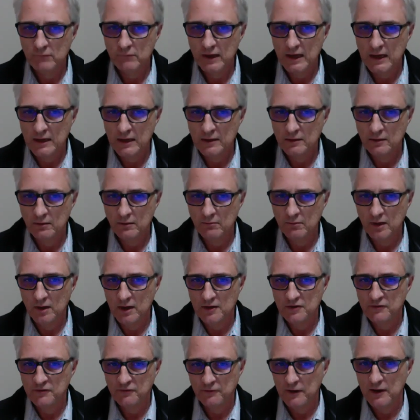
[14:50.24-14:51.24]

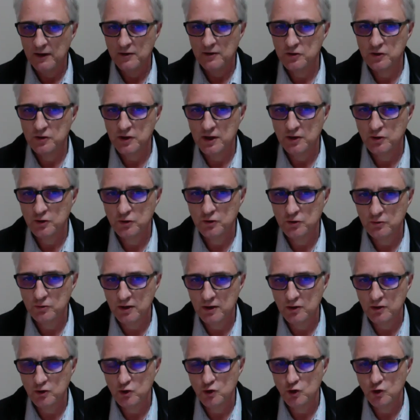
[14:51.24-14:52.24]

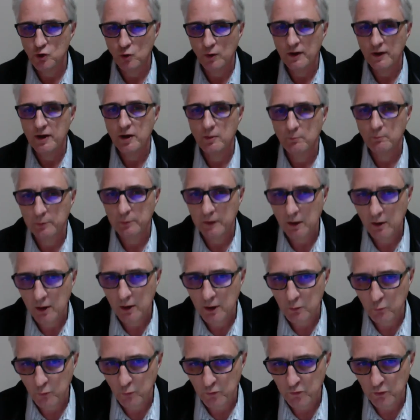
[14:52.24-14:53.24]
it's duly
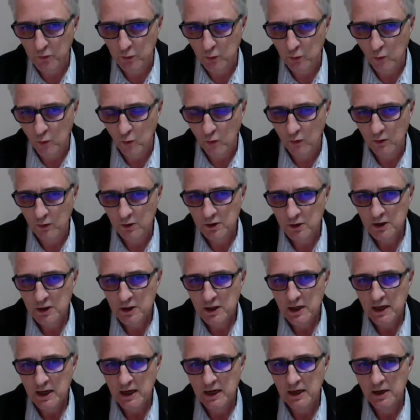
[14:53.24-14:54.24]
compliant with the law
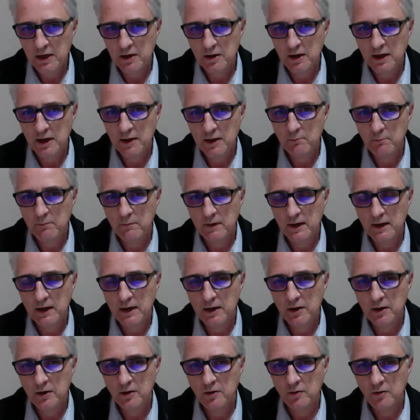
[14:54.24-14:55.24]

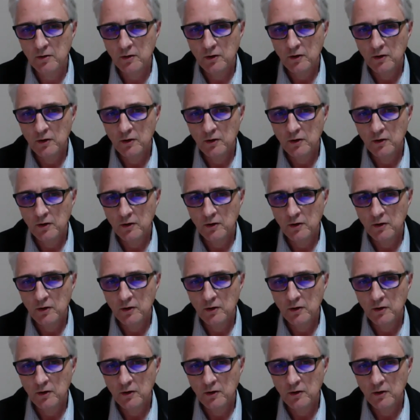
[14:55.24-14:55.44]
in